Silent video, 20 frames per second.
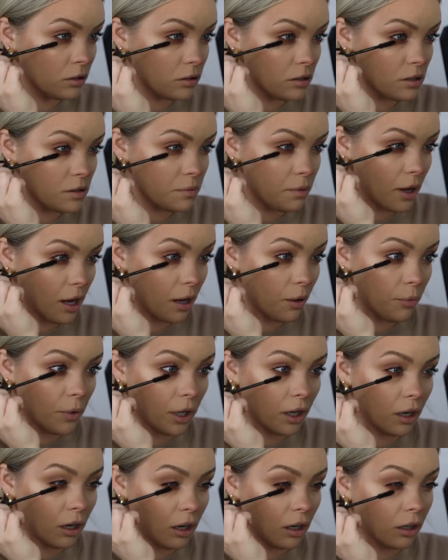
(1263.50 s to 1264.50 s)
Just
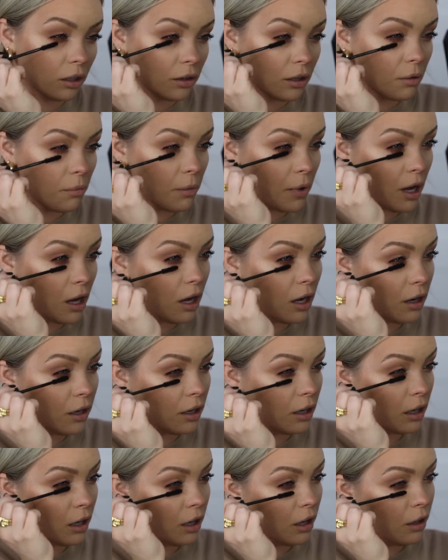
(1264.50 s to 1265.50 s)
popping it on the
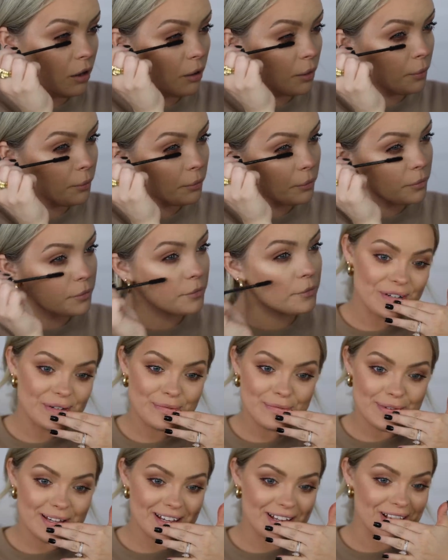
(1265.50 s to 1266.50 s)
bottom. For
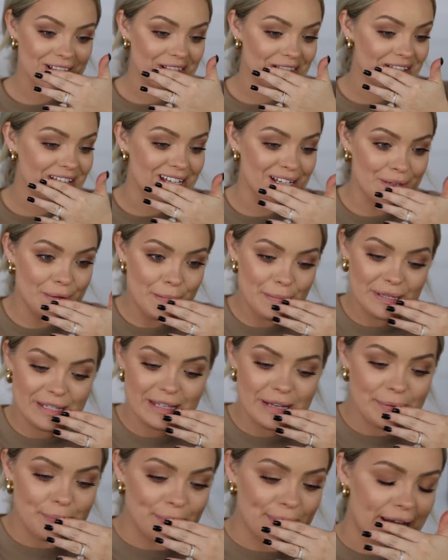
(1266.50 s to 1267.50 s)
my lips,
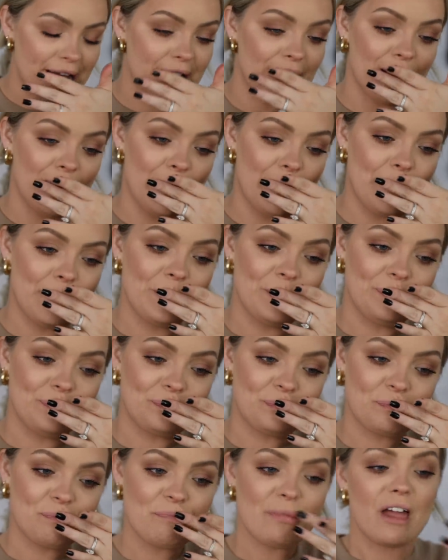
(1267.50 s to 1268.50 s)
my
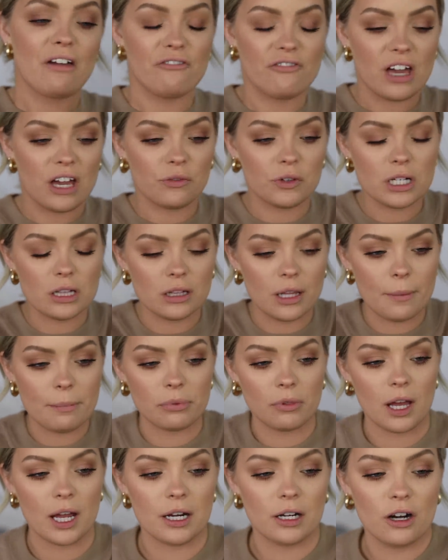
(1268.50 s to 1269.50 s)
favorite lip
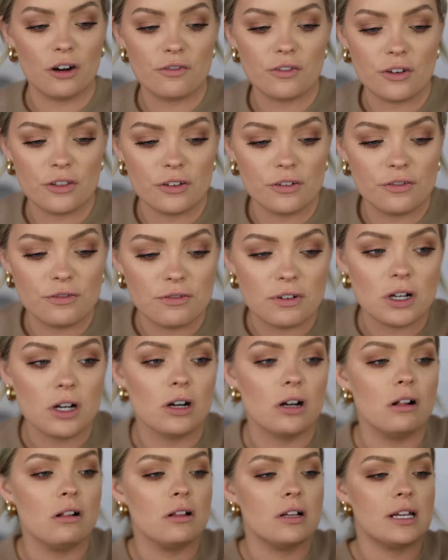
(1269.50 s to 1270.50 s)
liner for the
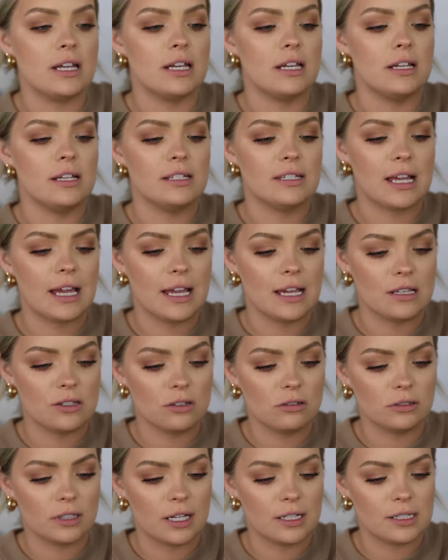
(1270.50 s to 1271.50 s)
fall is
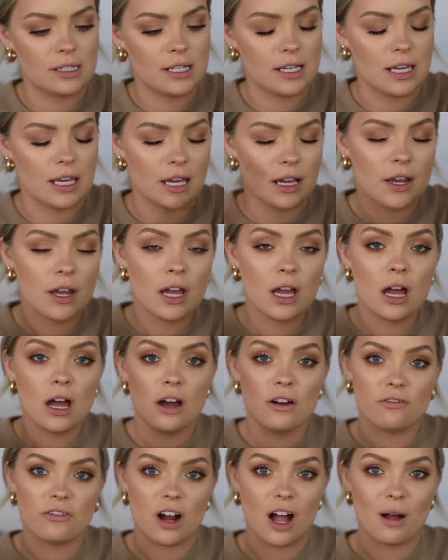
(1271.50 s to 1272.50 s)
Hazelnut Tea
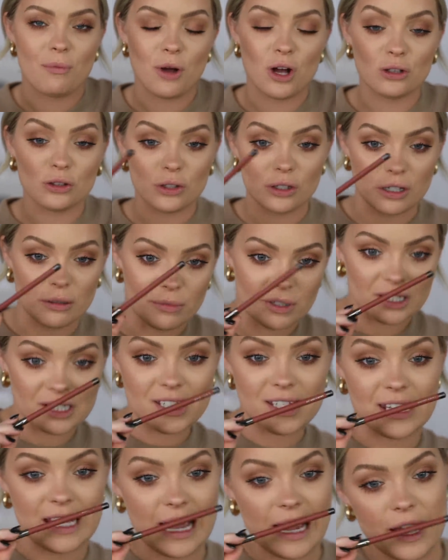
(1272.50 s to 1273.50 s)
from Laura
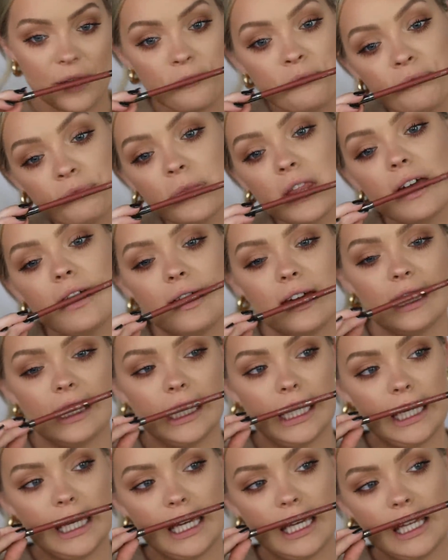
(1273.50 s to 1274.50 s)
Mercier.
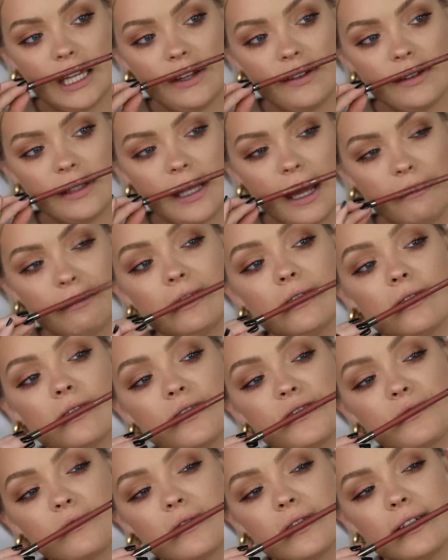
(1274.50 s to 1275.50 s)
It gives, I mean, it
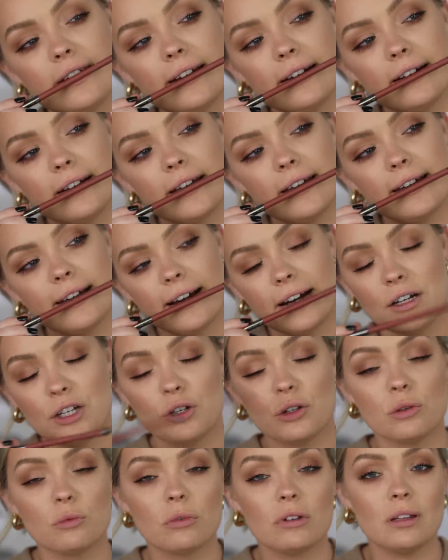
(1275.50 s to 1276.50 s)
looks really dark here, and
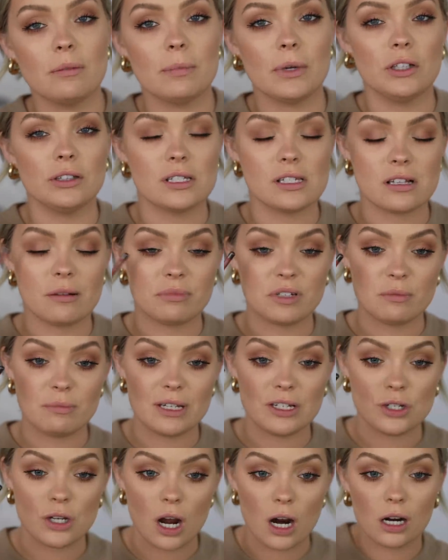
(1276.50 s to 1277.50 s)
you can really build this up to
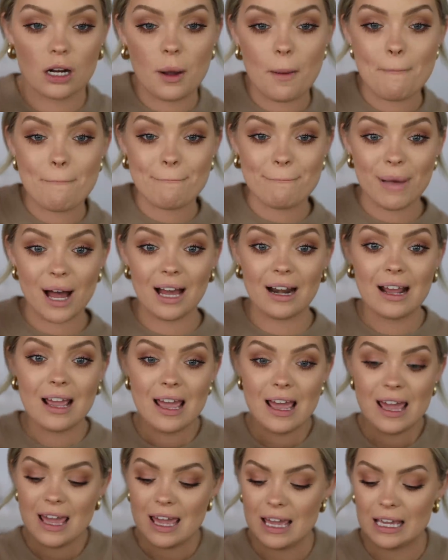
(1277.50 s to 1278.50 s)
be dark, but
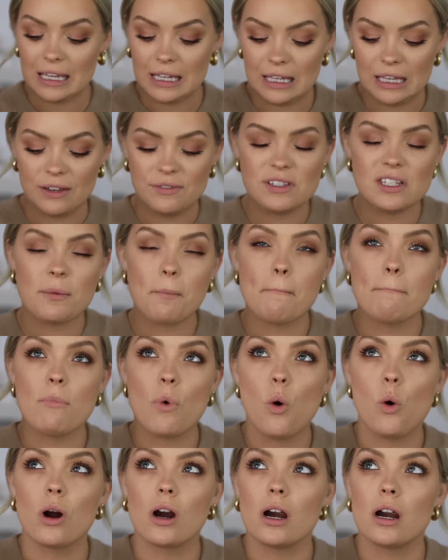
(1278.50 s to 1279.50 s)
it gives a
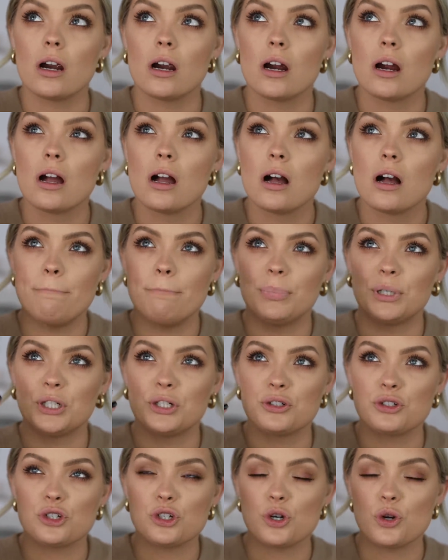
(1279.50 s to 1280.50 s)
more
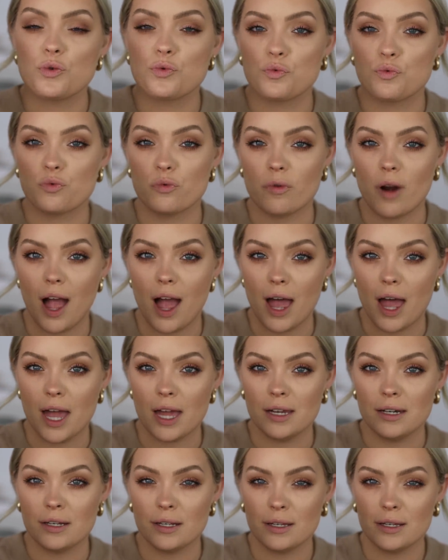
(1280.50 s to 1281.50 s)
burnt
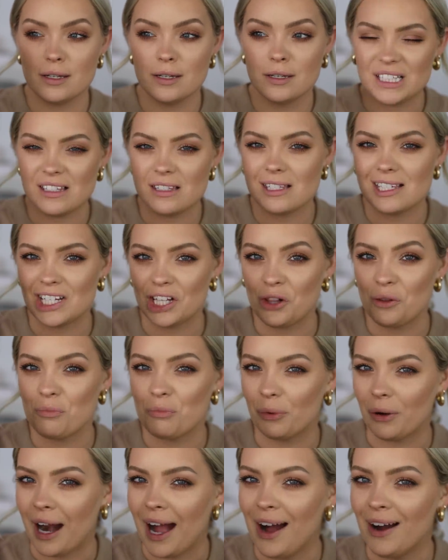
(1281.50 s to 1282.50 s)
red, but still
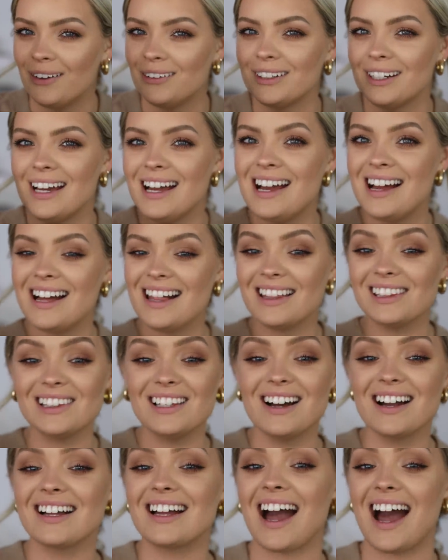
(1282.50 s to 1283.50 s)
brown
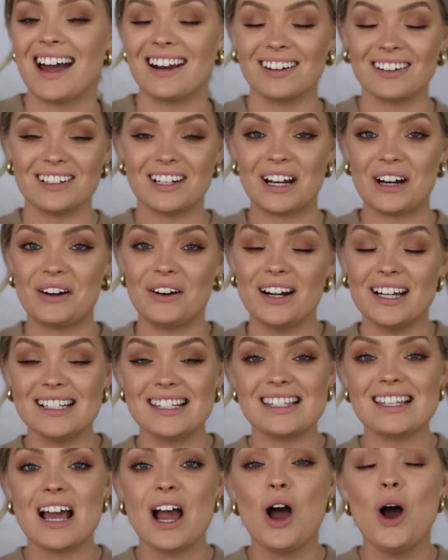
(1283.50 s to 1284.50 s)
look. I don't know.
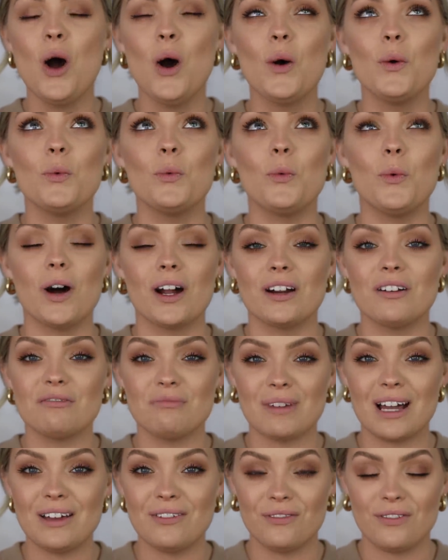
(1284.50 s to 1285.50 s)
It's one of
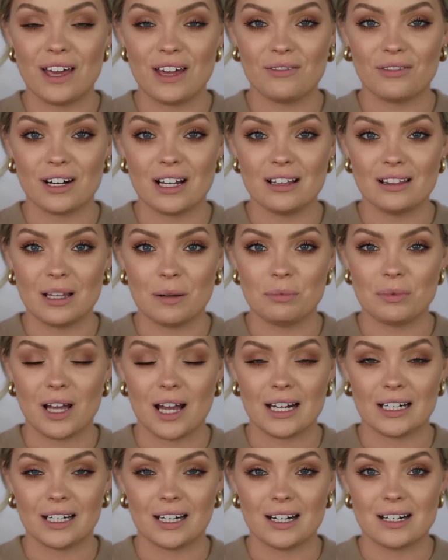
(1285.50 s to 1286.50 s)
my favorite lip
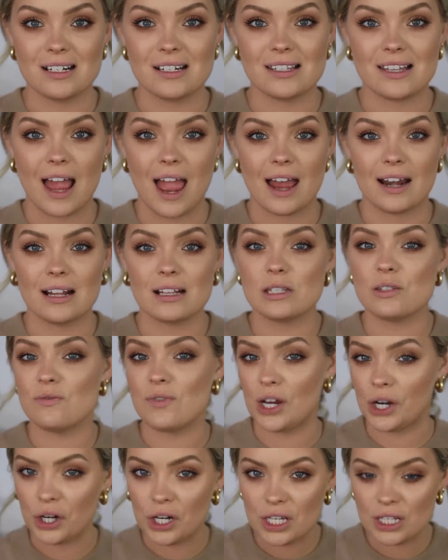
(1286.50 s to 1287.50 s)
liners, and it's
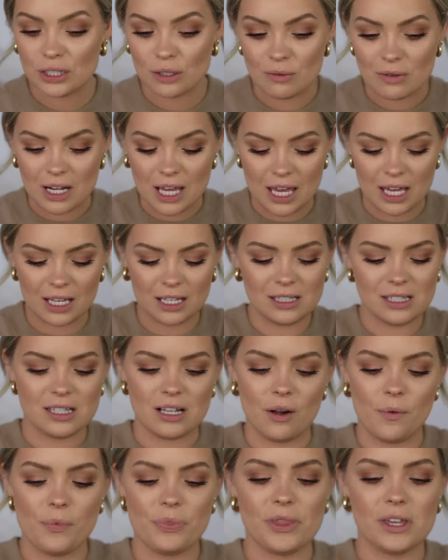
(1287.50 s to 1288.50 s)
very unique.
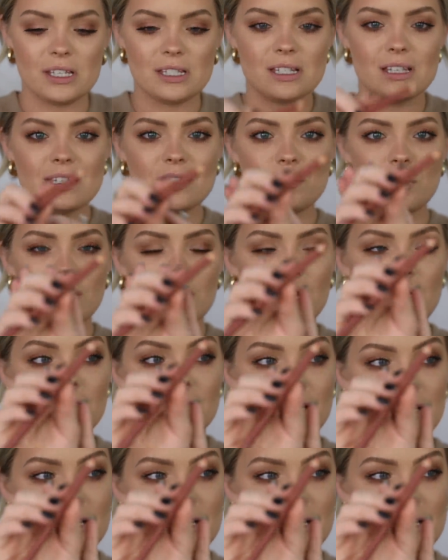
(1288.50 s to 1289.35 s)
So this is what it